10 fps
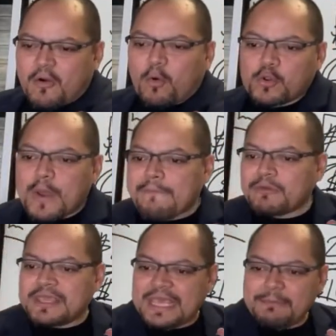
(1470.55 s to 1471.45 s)
or you have
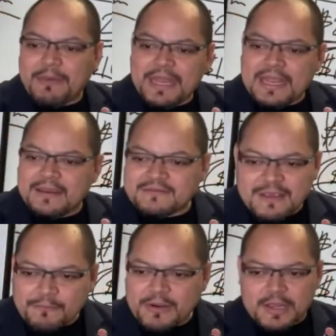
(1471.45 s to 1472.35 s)
to keep it in a
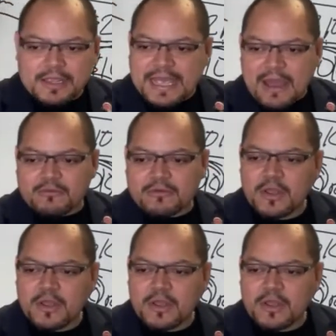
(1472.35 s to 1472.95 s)
separate account.